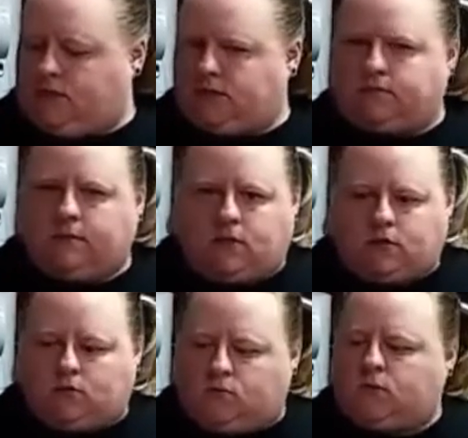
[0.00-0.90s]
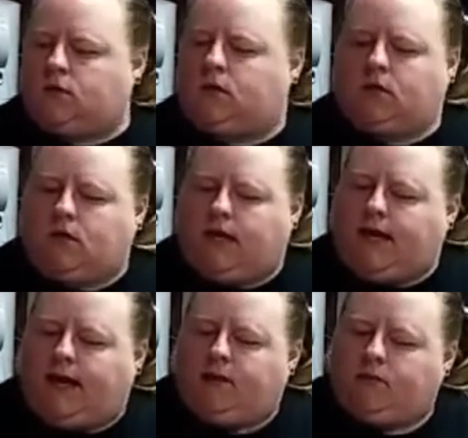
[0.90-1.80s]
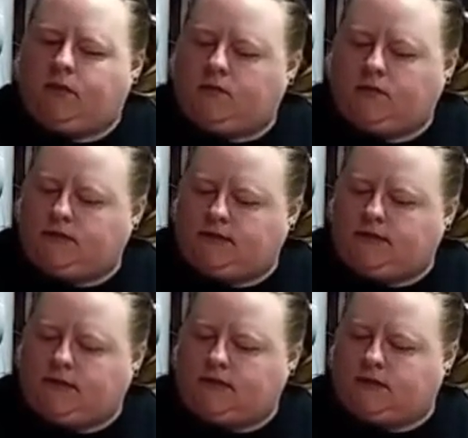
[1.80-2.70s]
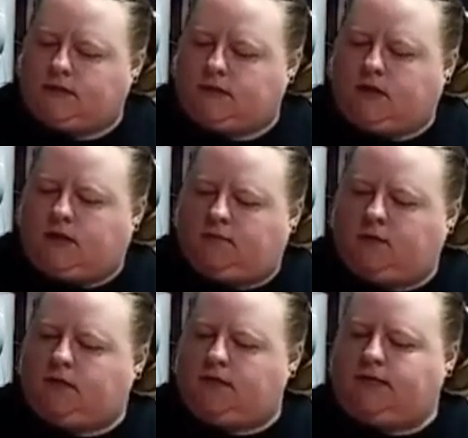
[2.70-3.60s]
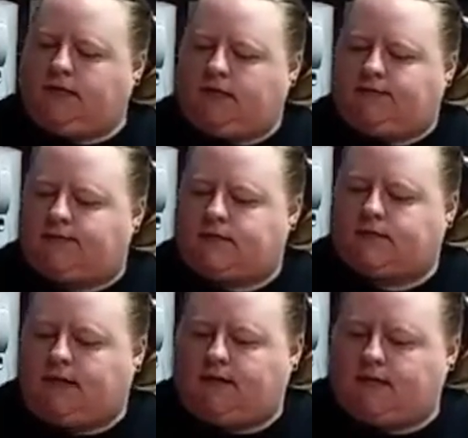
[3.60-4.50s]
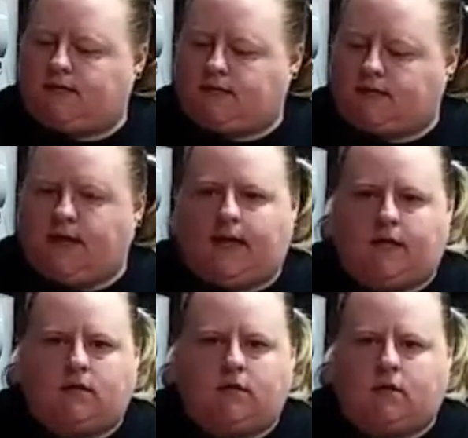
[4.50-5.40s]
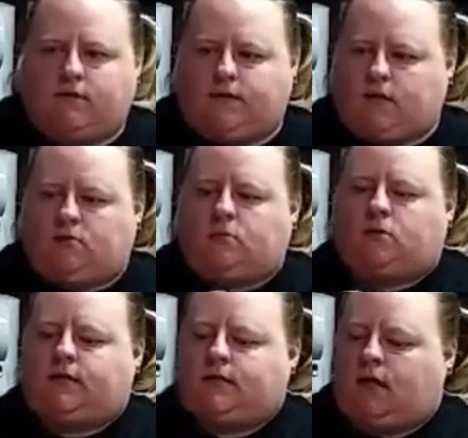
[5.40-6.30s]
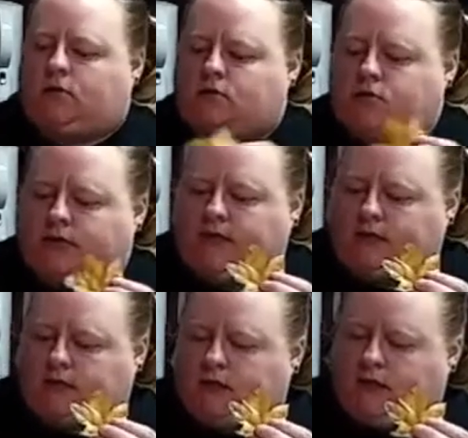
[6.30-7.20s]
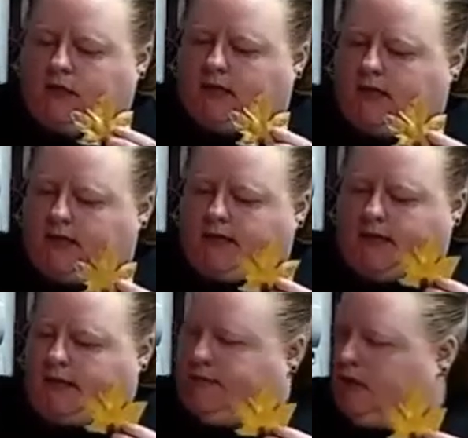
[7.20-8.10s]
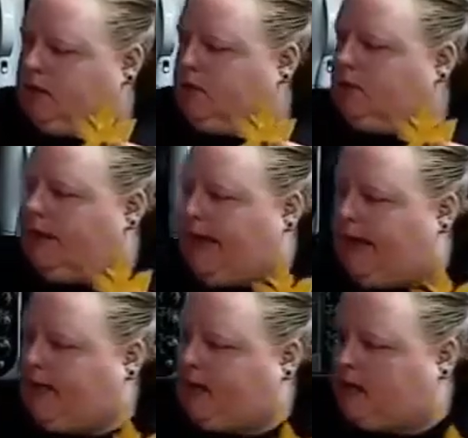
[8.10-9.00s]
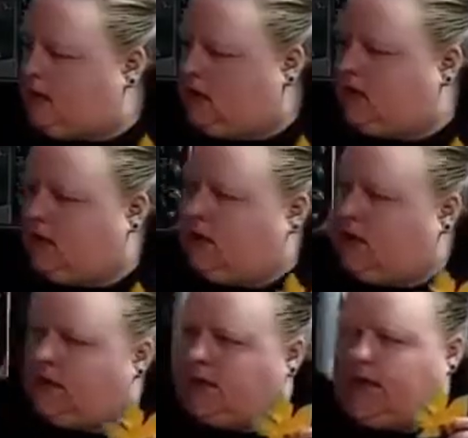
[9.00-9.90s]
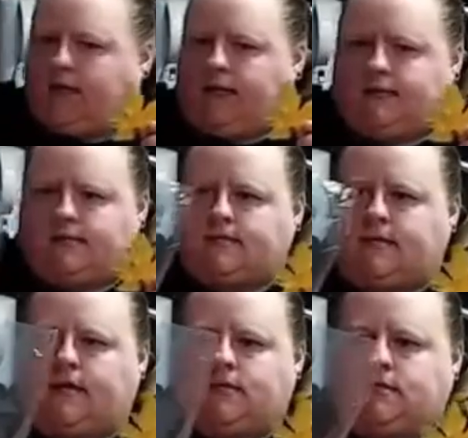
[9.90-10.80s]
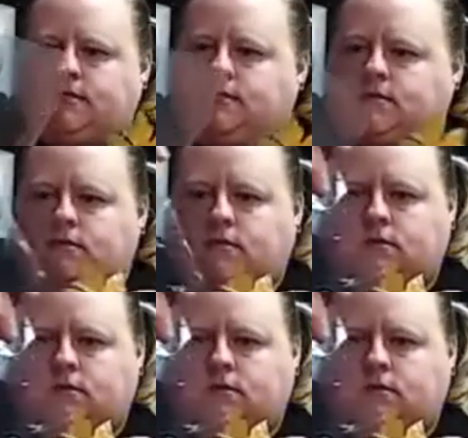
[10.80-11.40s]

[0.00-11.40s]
with some glue. And we're going to need some leaves. Now, these, again, are available at Dollar Tree. They come in a little bag, kind of like this size.